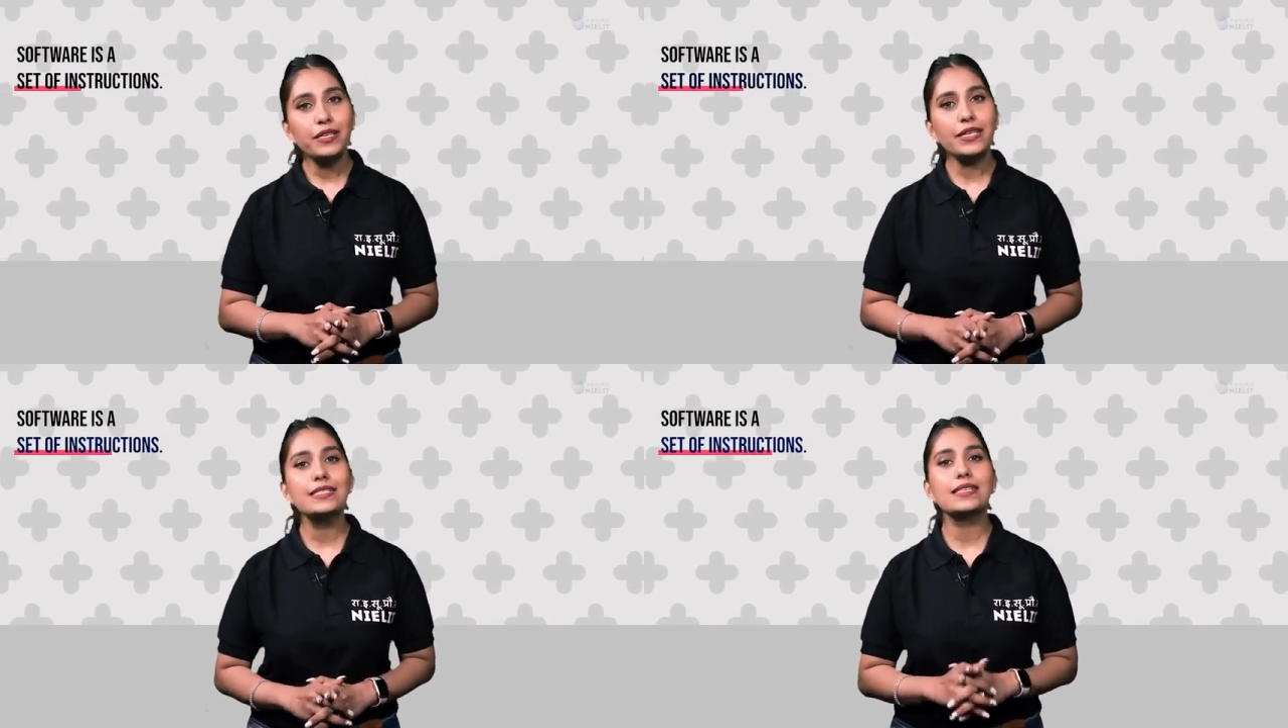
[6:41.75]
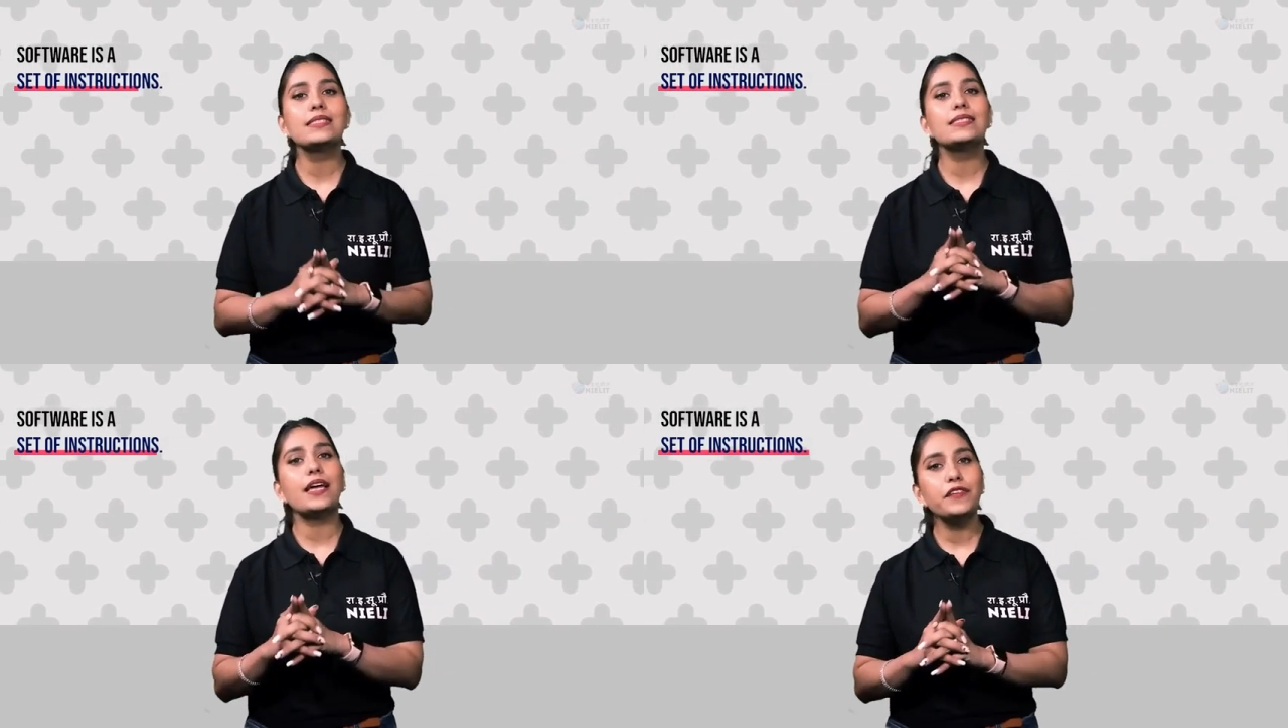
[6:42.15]
is a
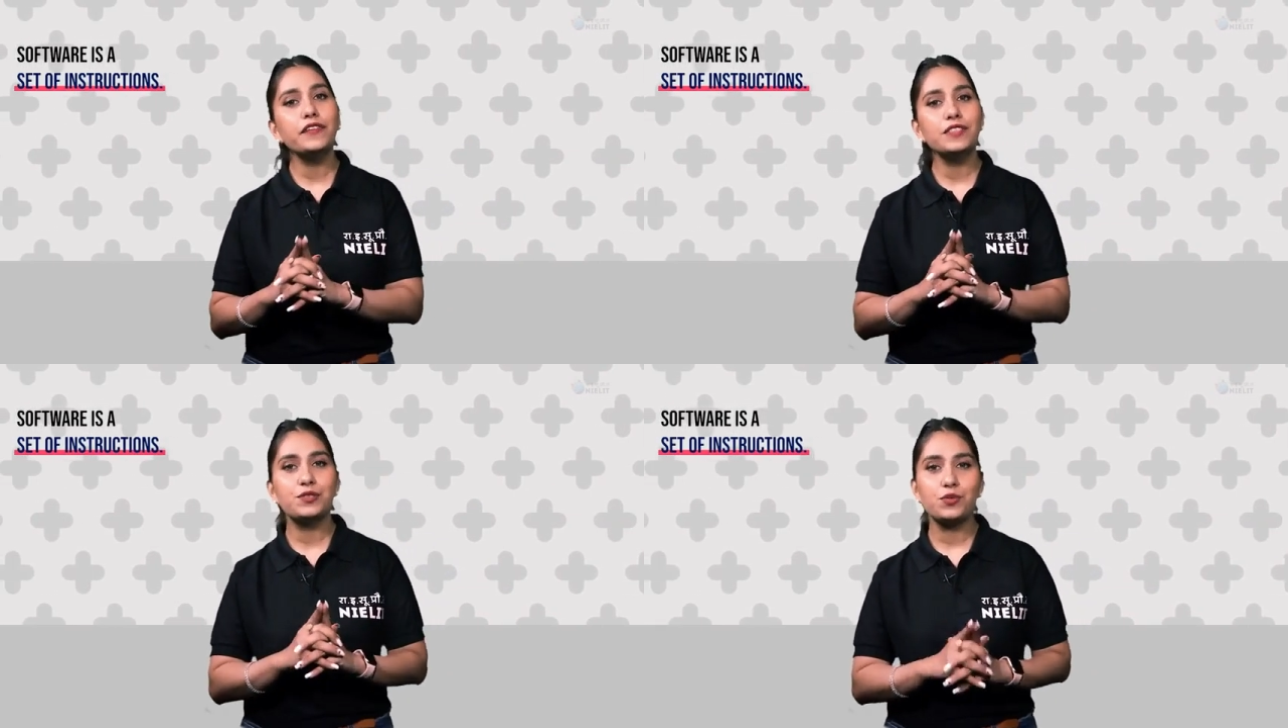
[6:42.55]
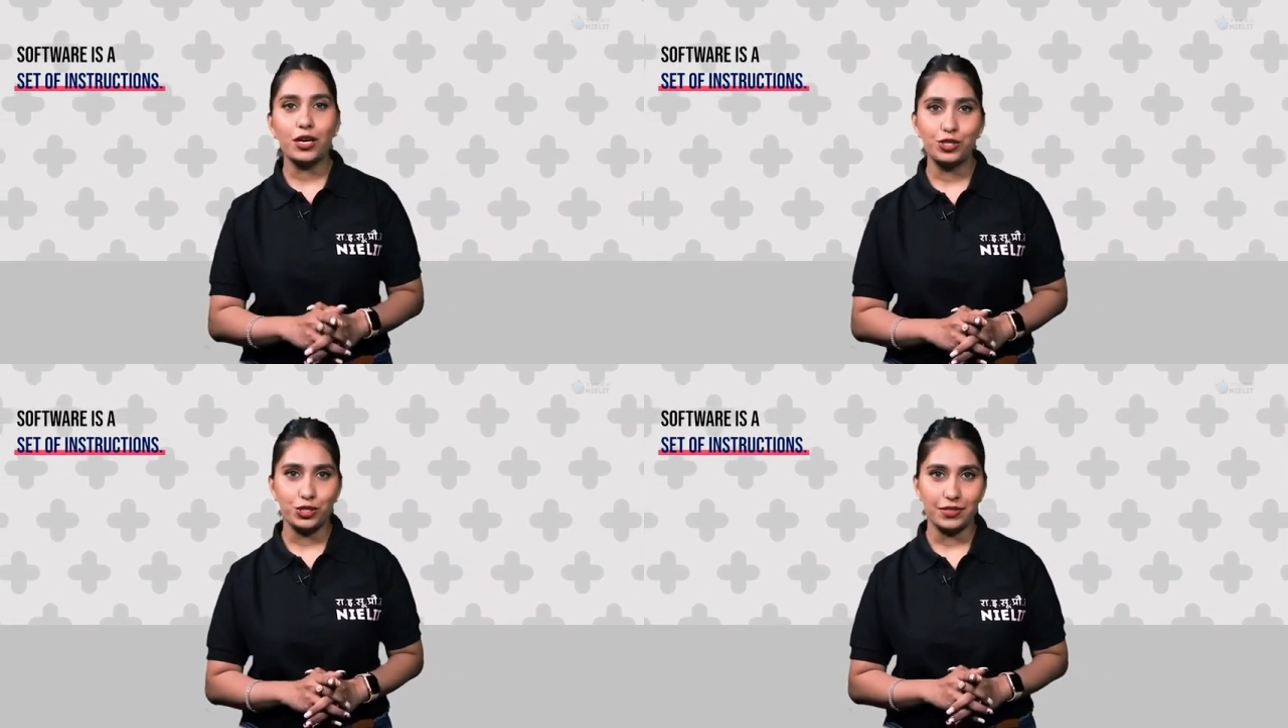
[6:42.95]
set of
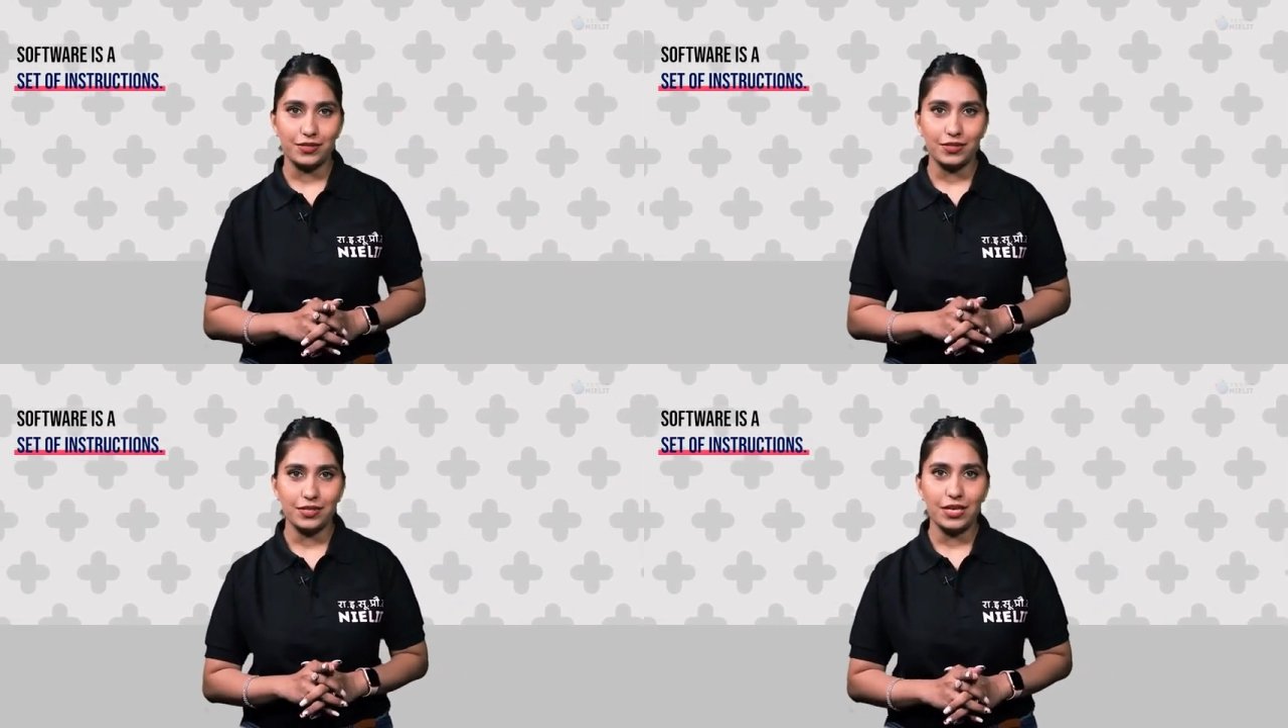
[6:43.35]
instructions.